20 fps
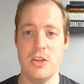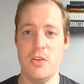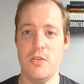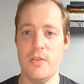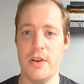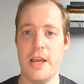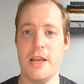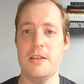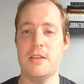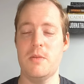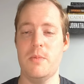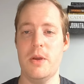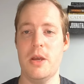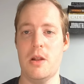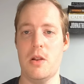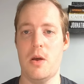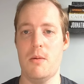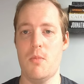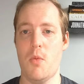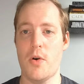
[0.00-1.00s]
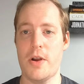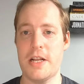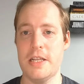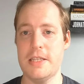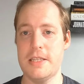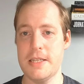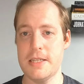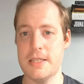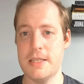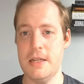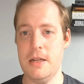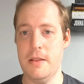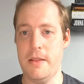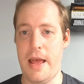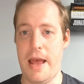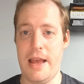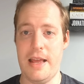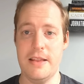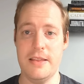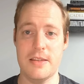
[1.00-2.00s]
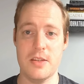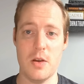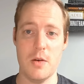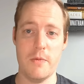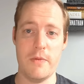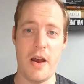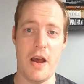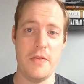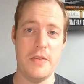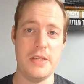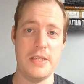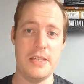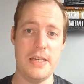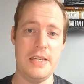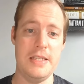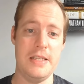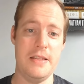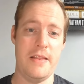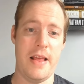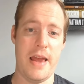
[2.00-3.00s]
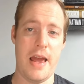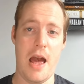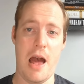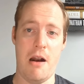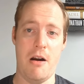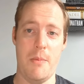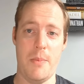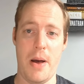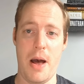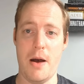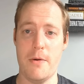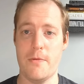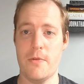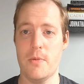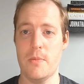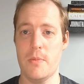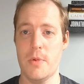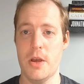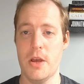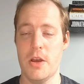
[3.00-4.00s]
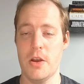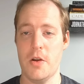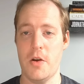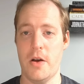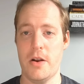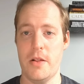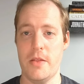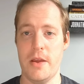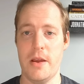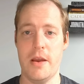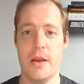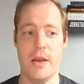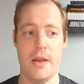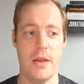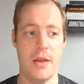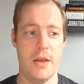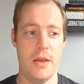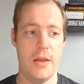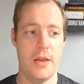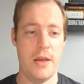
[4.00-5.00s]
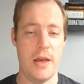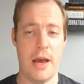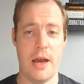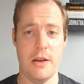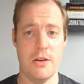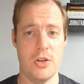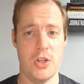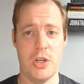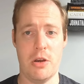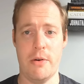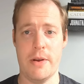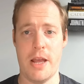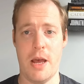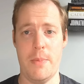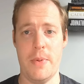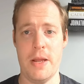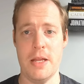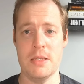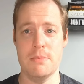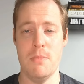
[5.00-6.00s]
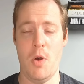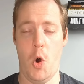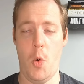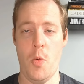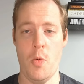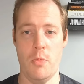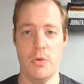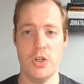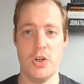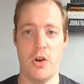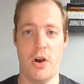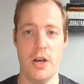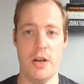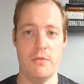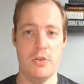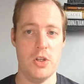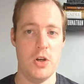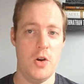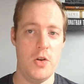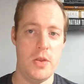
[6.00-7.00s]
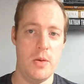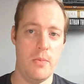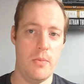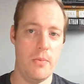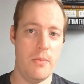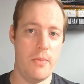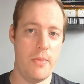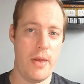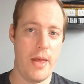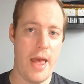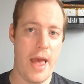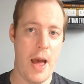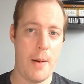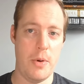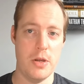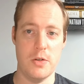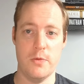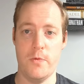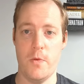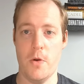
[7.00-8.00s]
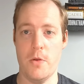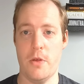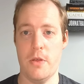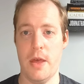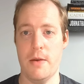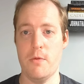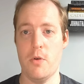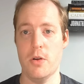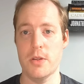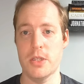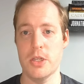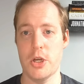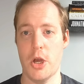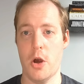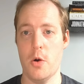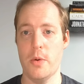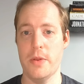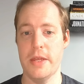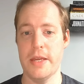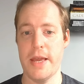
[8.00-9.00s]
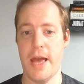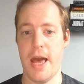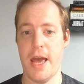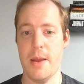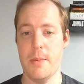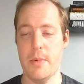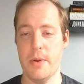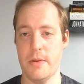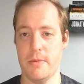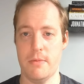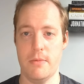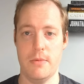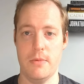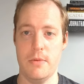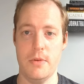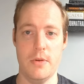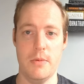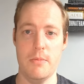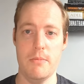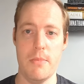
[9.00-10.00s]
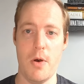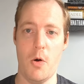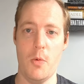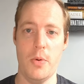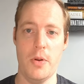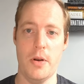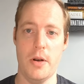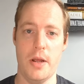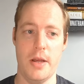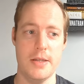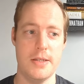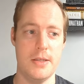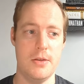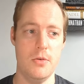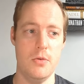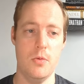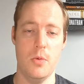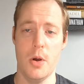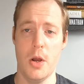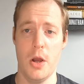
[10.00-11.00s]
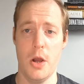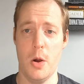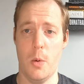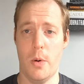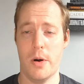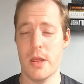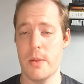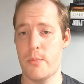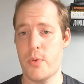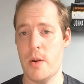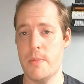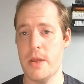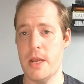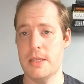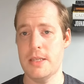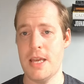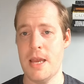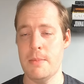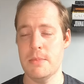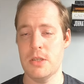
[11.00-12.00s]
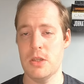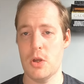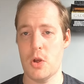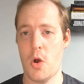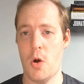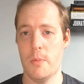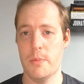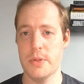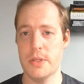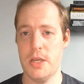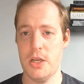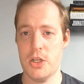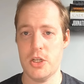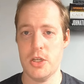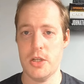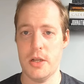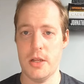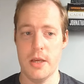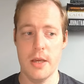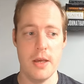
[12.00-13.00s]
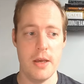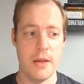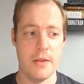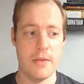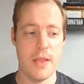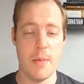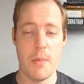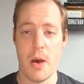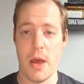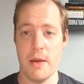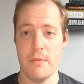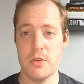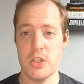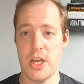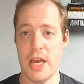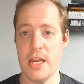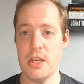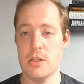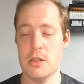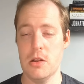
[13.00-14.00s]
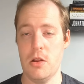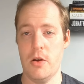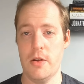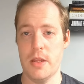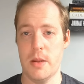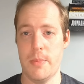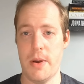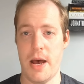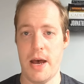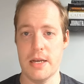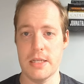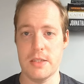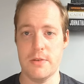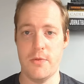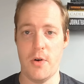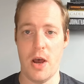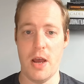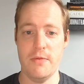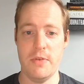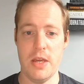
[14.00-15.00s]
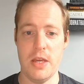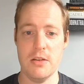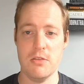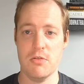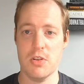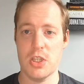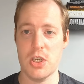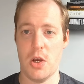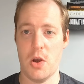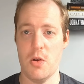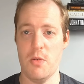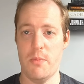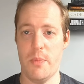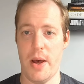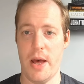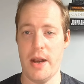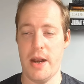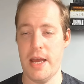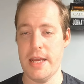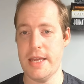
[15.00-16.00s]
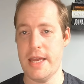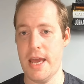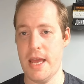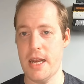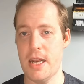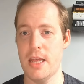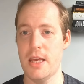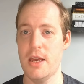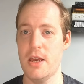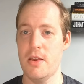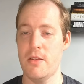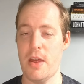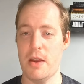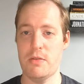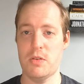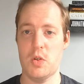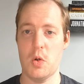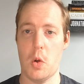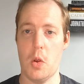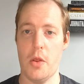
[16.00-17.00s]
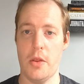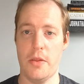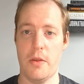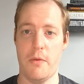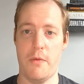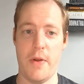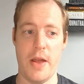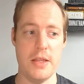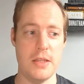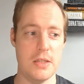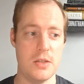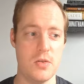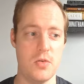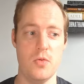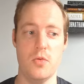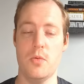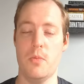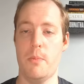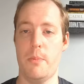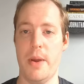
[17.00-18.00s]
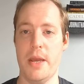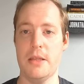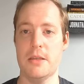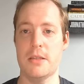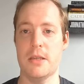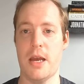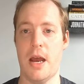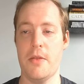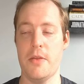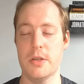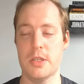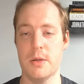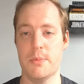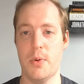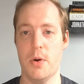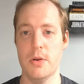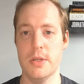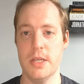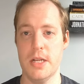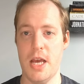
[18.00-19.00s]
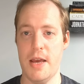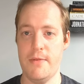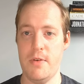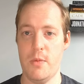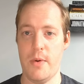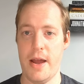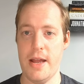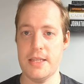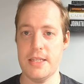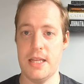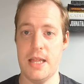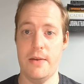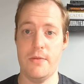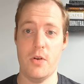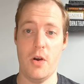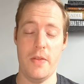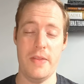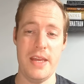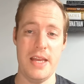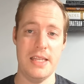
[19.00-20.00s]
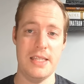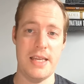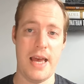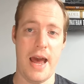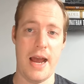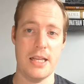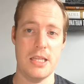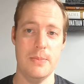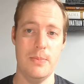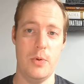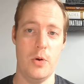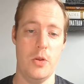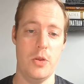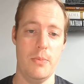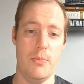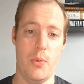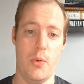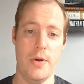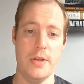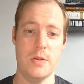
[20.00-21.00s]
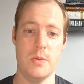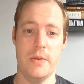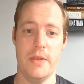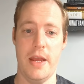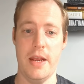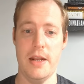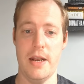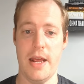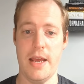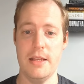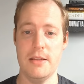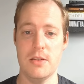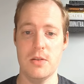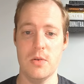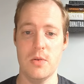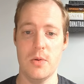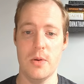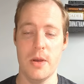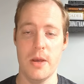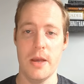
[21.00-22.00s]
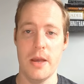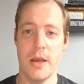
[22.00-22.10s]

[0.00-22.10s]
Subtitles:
you need to be a lot more consistent in that. And so far this season, they are, apart from kind of their showing up against Melbourne, which kind of showed them how much further they've got to go in the game. You know, Melbourne are still one of the premier teams in the competition. They may have changed a lot in the past 5 years or so, but again, they've still got the defence to beat other supposed heavyweights, and they've got the attack to put on the points when they need to.